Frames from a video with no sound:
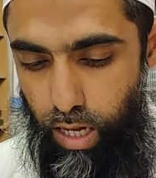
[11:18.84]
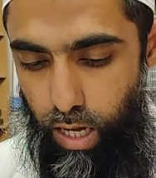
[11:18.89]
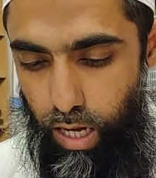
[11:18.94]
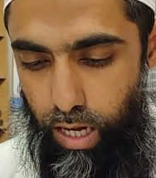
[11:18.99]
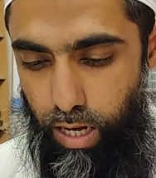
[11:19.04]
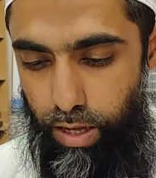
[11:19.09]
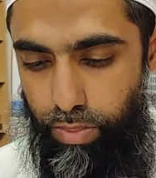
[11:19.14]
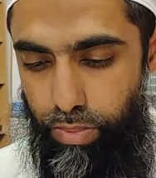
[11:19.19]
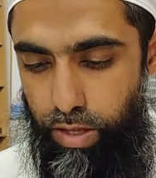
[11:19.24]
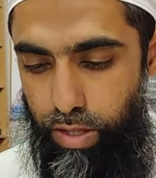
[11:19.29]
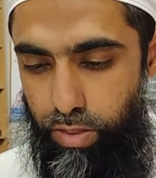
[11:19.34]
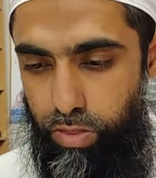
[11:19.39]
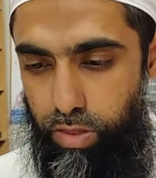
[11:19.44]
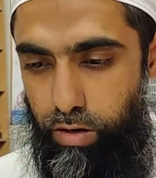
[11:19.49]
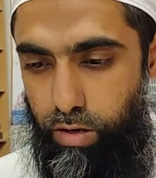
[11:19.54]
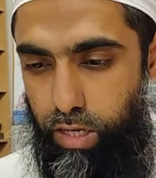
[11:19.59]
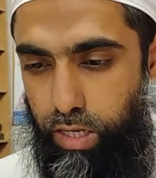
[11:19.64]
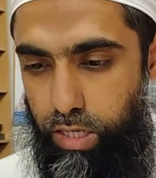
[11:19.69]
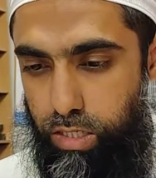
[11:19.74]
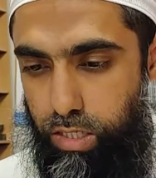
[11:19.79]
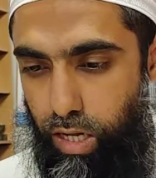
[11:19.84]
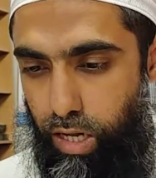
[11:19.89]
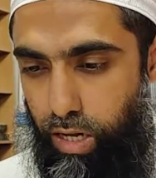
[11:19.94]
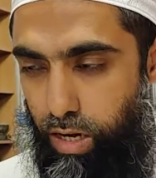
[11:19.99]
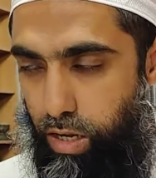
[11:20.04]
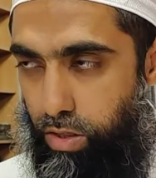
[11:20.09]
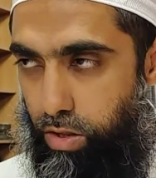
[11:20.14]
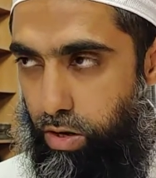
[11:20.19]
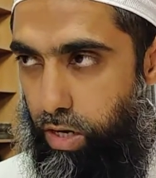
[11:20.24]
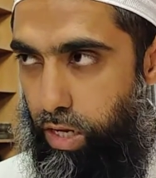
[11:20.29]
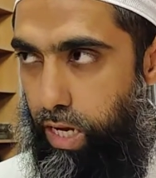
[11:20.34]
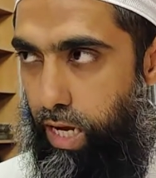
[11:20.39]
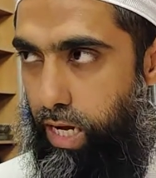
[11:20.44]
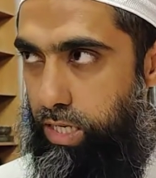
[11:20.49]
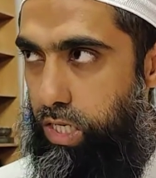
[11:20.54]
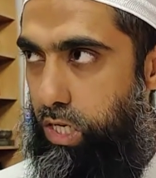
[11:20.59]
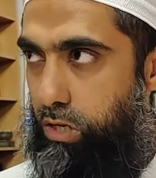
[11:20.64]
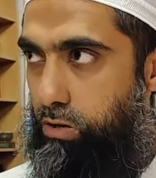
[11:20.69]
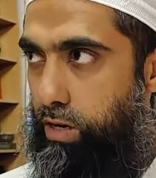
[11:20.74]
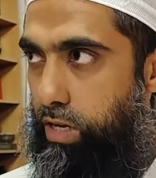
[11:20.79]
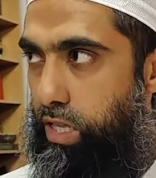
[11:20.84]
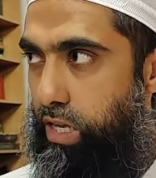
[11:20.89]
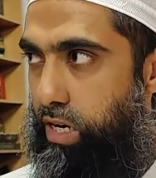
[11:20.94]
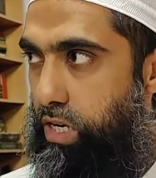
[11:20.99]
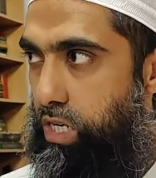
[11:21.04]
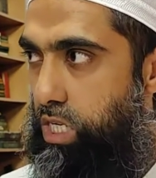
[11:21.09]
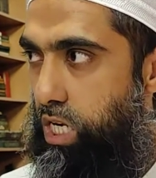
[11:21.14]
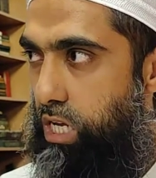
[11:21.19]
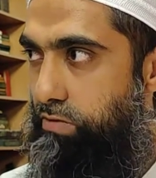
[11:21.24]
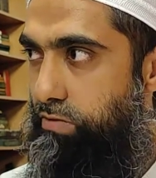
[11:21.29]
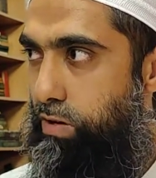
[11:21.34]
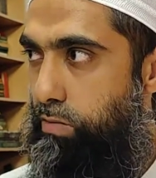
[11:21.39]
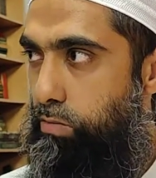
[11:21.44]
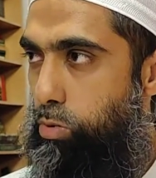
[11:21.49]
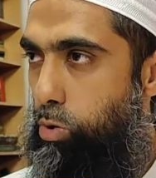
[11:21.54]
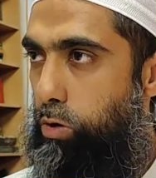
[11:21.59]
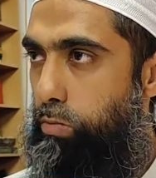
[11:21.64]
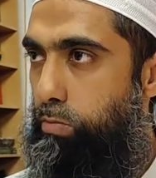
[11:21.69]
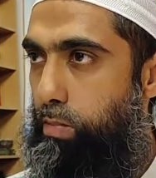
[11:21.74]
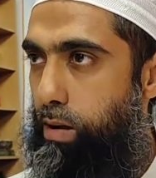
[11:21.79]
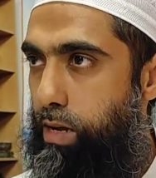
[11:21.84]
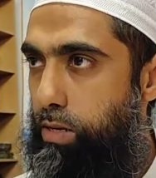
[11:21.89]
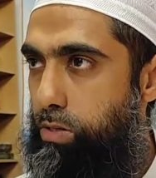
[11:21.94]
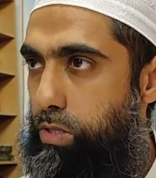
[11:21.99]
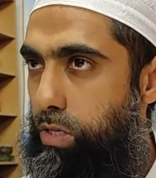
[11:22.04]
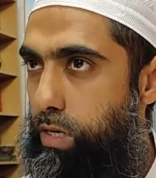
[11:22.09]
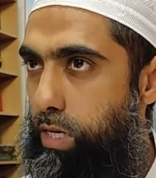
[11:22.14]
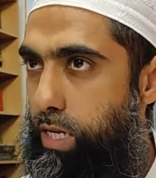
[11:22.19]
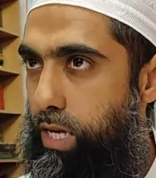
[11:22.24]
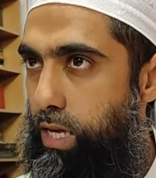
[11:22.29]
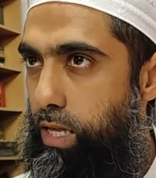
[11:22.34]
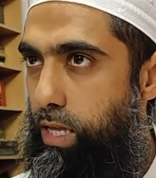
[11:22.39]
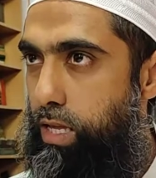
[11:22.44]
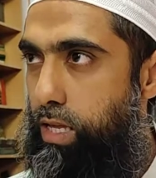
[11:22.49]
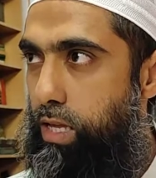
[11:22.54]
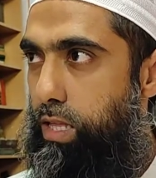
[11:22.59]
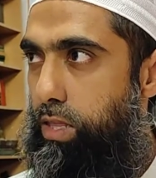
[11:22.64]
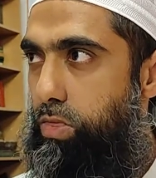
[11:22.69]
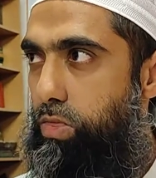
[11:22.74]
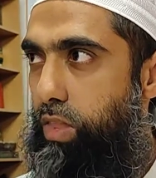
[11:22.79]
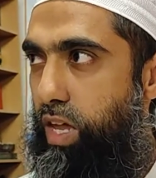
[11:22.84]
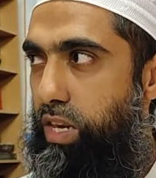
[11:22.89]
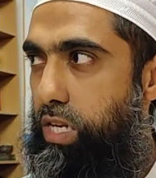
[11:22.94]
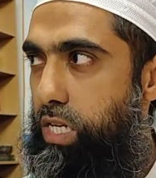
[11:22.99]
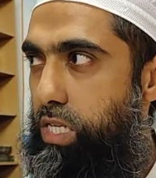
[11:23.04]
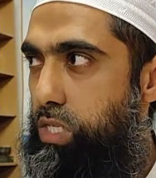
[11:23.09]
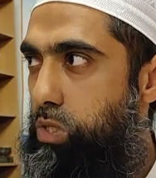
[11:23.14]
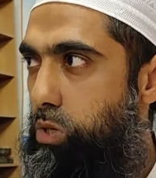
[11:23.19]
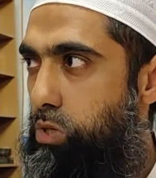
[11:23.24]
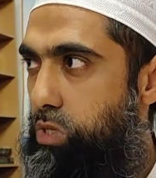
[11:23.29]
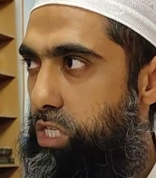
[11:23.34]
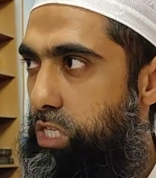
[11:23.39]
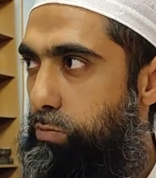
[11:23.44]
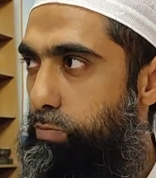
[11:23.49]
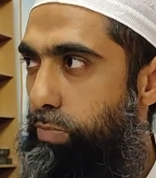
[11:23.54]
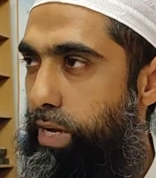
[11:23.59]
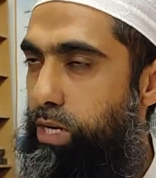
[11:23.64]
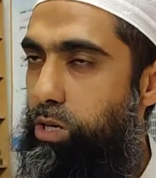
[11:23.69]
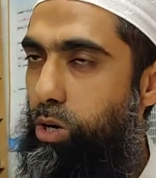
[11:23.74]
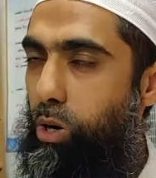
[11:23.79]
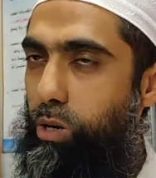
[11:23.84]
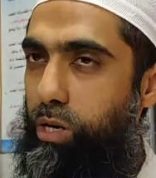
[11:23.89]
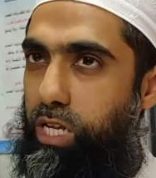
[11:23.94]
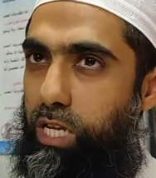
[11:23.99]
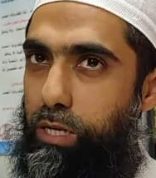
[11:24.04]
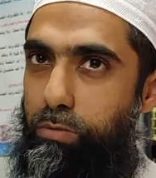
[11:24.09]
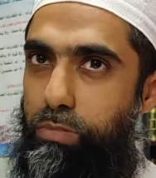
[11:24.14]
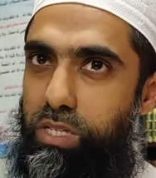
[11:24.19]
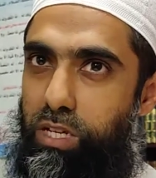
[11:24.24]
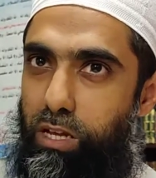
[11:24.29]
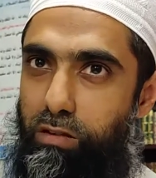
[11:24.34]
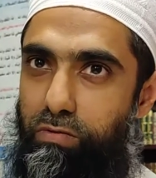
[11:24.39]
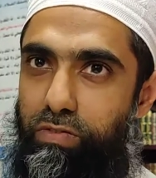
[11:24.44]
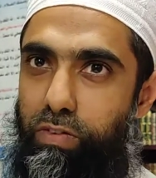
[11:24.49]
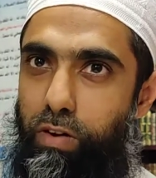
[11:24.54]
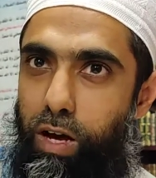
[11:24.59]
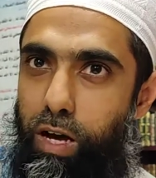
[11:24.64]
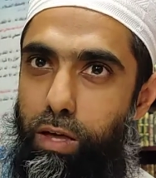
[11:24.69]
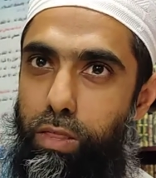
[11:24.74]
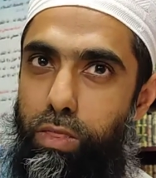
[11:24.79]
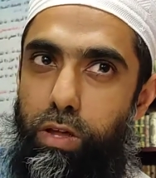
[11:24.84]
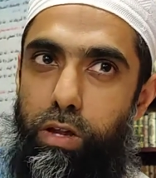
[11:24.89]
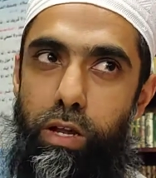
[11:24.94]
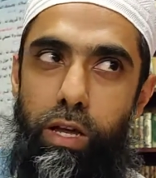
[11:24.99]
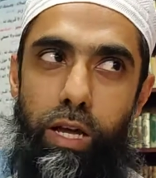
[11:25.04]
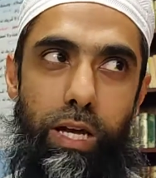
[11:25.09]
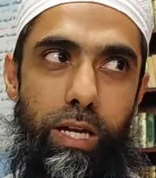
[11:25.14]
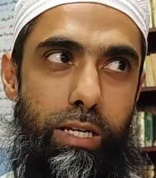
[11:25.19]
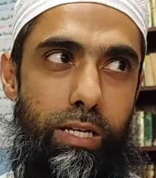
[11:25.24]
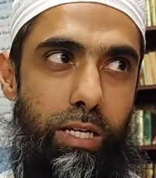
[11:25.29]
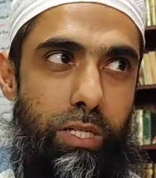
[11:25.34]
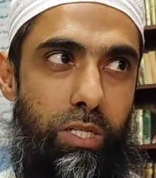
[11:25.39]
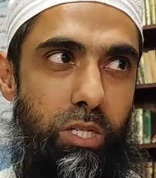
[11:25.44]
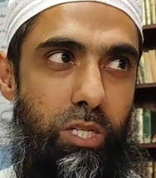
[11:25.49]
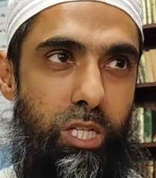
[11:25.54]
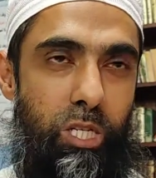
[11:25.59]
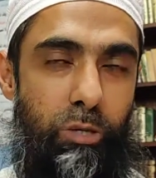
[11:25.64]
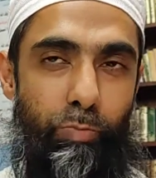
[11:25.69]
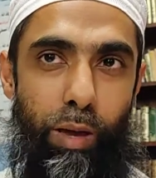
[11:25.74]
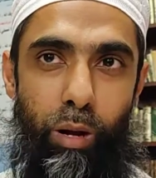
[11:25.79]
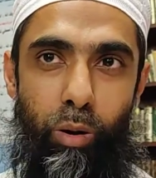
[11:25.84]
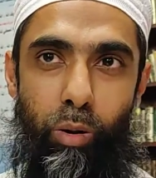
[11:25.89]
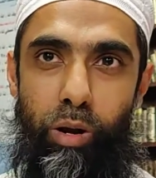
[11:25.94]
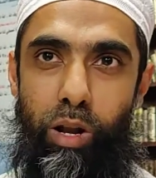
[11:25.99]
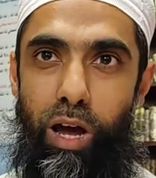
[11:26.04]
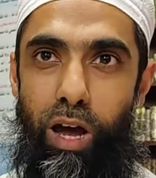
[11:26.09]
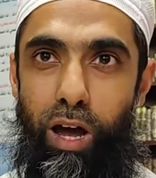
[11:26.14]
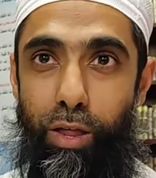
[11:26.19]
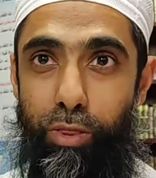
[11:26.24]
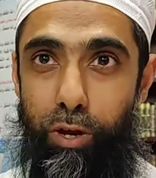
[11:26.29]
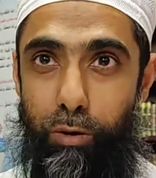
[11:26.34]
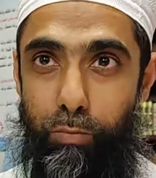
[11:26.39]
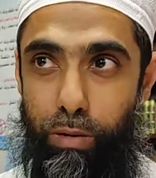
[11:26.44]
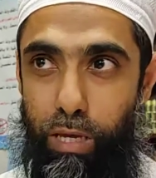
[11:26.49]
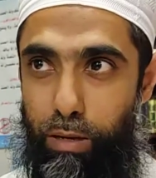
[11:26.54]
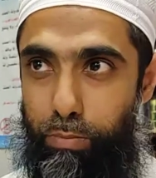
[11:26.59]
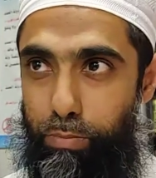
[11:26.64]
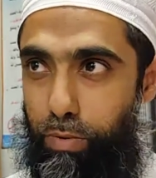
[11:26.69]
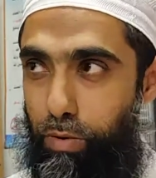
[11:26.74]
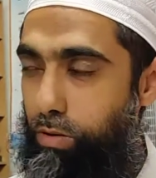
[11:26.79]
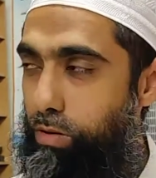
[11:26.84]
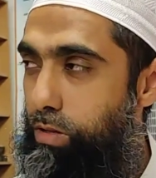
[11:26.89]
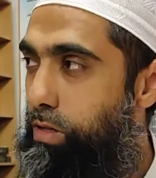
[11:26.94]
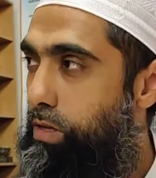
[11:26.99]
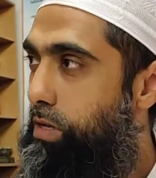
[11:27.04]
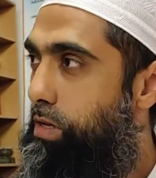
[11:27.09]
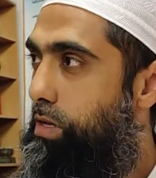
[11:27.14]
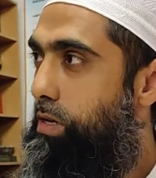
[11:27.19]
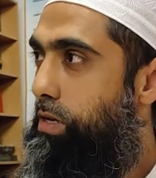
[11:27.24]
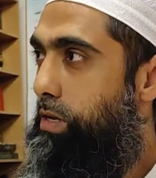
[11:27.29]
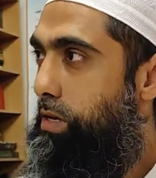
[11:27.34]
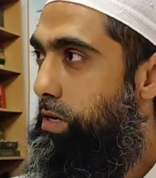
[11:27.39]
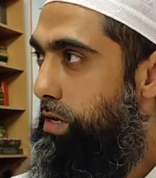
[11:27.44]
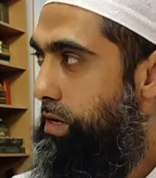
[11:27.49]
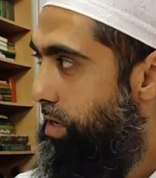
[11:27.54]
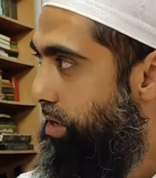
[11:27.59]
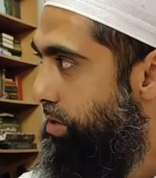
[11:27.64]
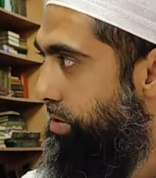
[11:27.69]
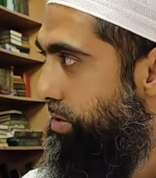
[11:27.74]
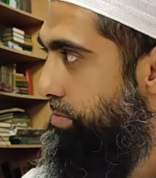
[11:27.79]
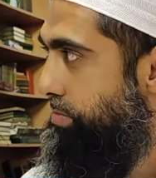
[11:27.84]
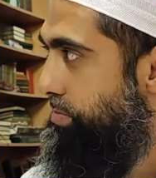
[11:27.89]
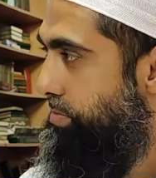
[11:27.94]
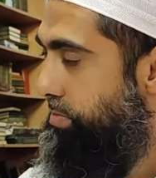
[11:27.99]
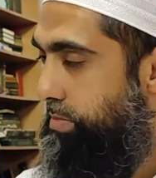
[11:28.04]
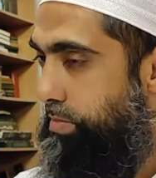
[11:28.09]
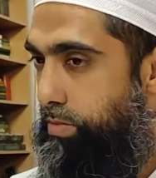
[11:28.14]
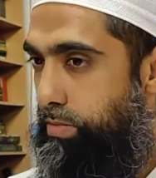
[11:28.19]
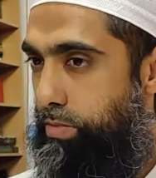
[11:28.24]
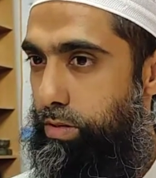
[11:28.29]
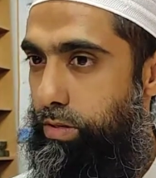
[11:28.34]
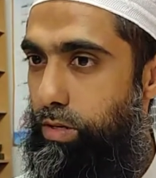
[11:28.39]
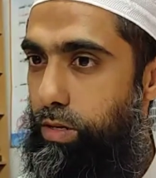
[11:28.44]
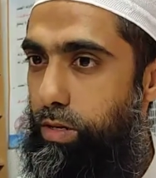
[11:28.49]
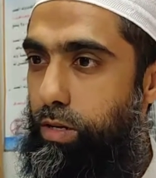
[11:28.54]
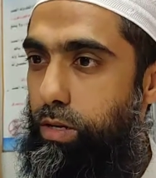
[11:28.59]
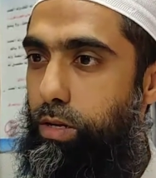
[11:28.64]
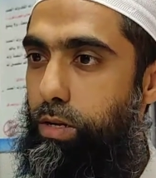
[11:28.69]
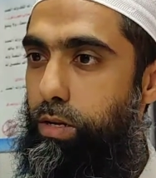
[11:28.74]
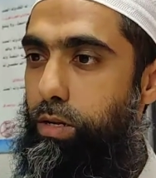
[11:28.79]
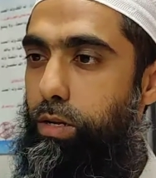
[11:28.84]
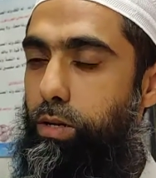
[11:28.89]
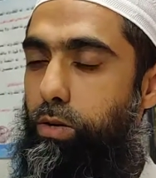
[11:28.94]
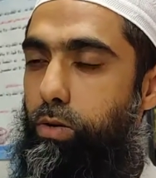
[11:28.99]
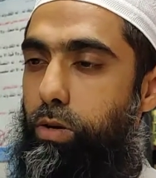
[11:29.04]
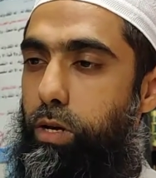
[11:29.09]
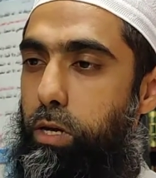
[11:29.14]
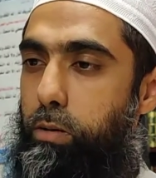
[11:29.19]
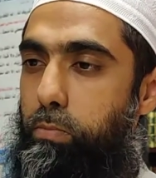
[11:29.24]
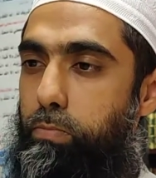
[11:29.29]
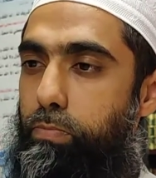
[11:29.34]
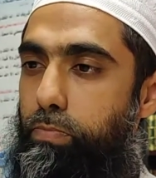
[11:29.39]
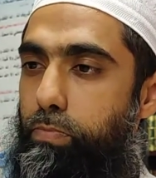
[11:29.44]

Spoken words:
And then there is another category that is even more miserly, that does not spend on himself either and doesn't spend on other people either. Okay?